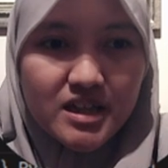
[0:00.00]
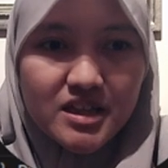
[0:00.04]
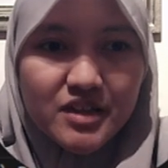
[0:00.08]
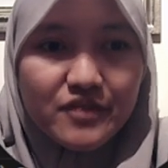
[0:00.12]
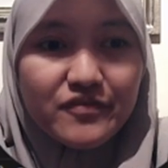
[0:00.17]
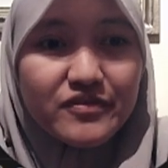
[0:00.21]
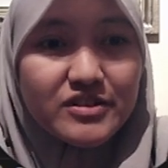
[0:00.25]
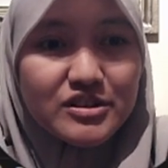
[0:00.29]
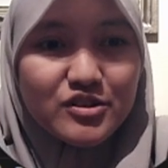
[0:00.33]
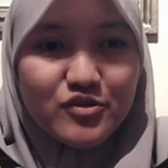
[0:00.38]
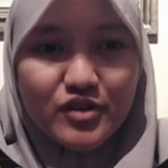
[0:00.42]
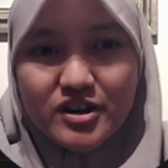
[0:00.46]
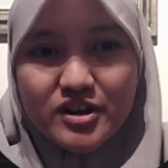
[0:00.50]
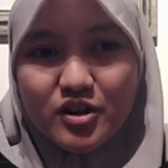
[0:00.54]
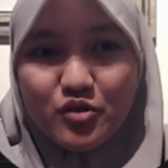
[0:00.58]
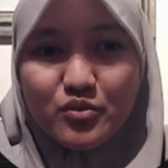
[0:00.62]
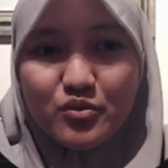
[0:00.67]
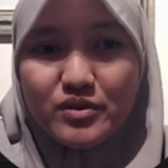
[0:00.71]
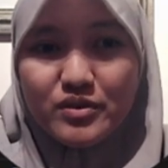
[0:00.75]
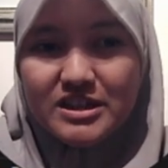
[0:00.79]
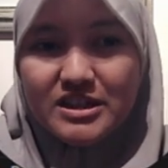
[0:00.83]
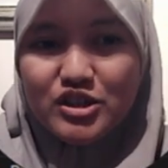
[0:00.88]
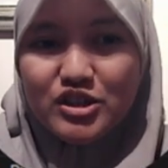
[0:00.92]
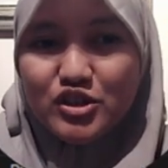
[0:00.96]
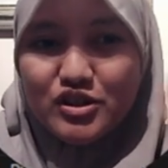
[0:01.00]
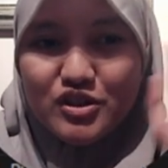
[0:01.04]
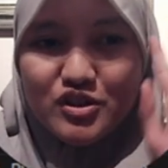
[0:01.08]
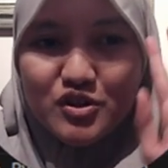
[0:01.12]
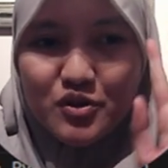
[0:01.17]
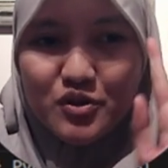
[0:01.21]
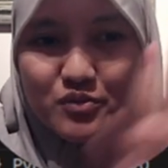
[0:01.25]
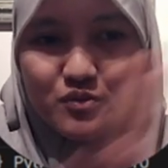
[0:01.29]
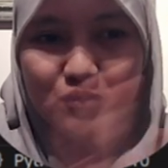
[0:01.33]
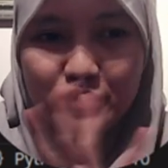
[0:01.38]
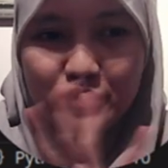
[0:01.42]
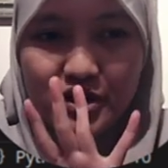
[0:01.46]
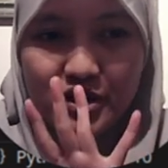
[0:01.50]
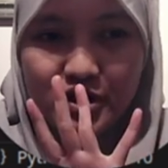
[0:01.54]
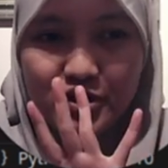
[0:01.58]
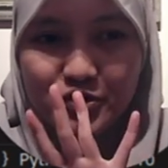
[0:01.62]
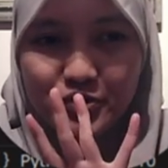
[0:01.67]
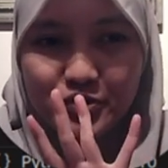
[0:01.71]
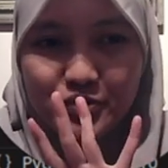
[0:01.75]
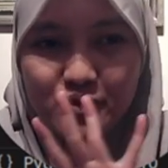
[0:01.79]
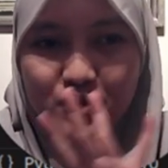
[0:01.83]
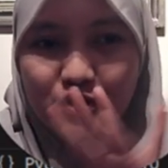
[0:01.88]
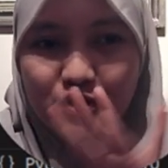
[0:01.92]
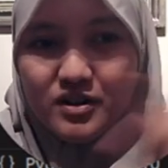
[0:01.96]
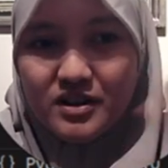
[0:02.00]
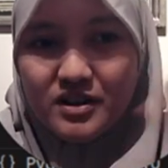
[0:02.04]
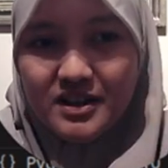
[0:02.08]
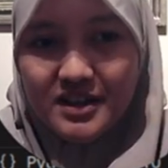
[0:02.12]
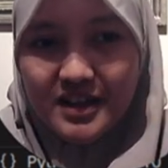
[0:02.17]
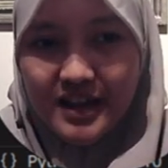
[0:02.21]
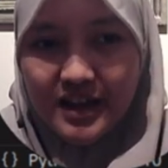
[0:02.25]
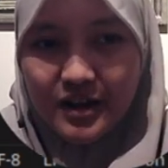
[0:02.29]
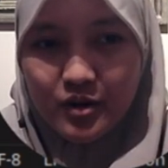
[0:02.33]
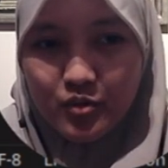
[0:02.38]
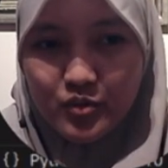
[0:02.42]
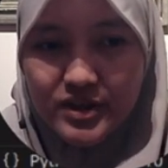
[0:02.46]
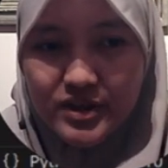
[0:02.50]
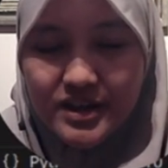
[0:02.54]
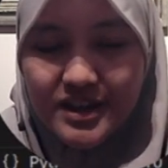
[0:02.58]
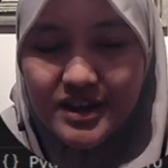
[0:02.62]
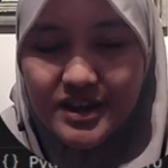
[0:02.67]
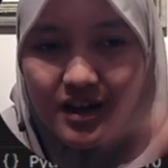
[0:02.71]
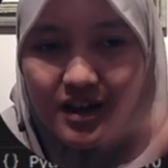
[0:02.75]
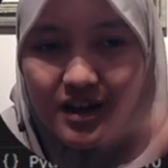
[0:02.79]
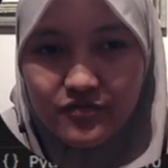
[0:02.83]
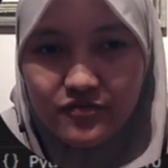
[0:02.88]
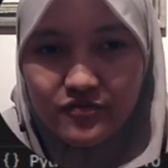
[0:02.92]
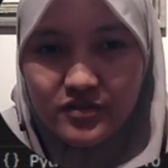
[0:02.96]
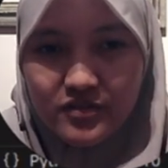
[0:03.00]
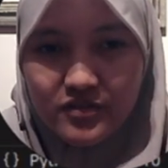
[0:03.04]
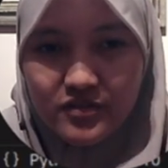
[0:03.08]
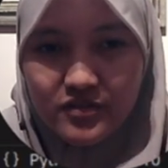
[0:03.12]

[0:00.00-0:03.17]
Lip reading: The first one I wanna just show you. We have